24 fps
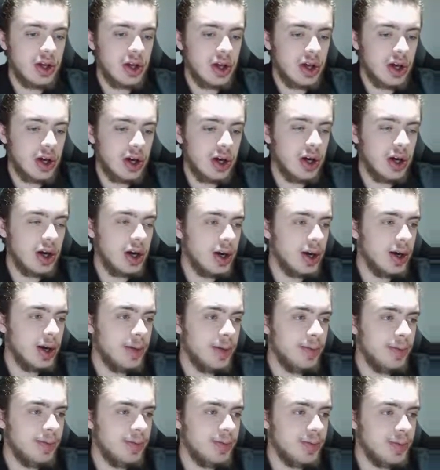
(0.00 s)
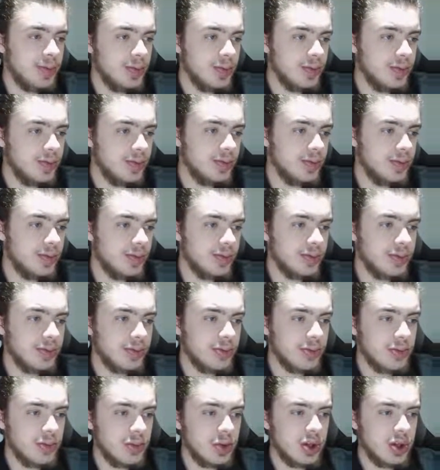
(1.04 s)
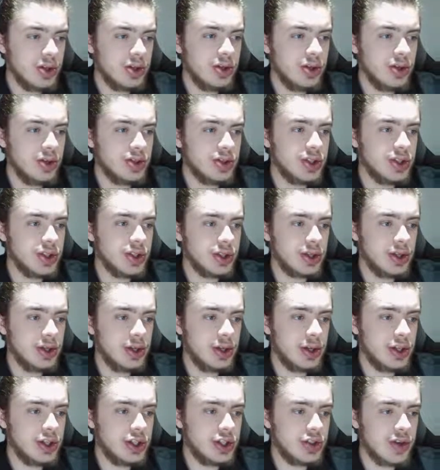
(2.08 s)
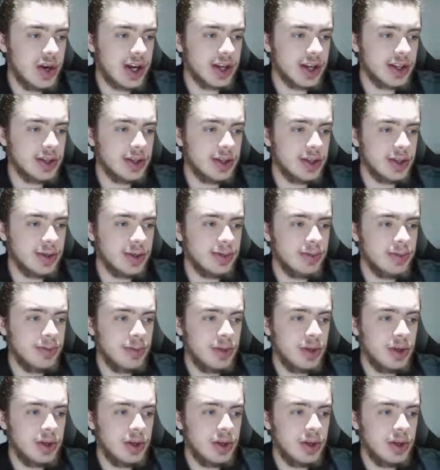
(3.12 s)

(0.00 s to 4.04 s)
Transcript: So you can track them,